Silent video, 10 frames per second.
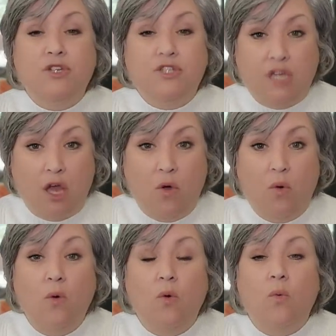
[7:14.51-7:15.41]

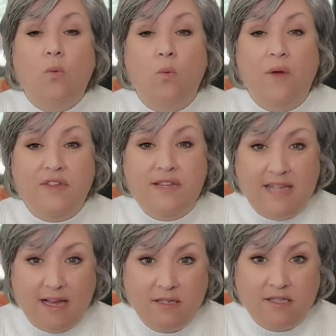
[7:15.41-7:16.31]
So with
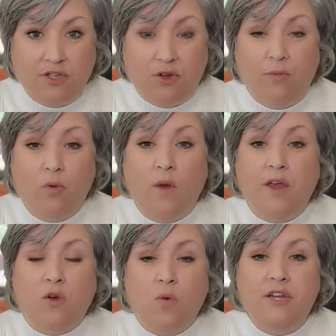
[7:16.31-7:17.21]
IntelliZoom,
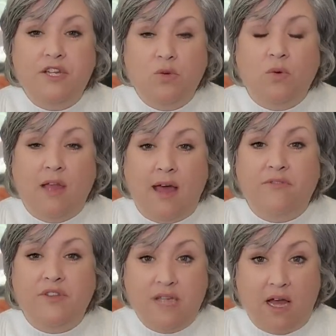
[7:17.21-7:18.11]
what you're going to do a lot
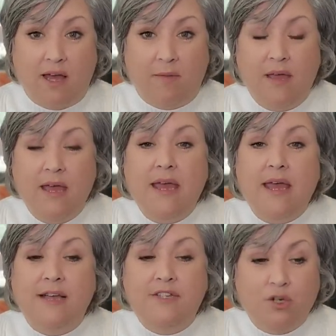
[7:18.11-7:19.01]
of the time
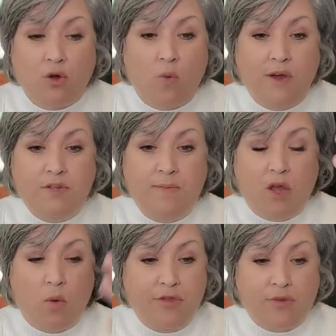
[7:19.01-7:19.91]
is you're going to be
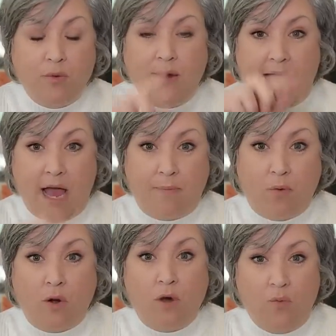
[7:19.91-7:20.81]
going through an app
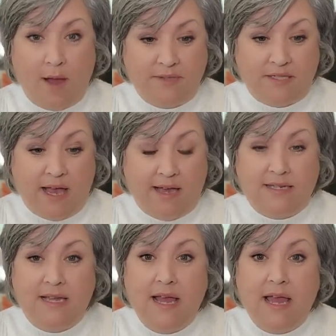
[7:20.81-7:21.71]
or a
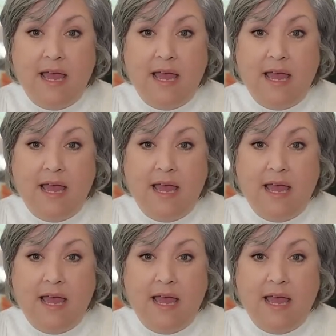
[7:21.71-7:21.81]
website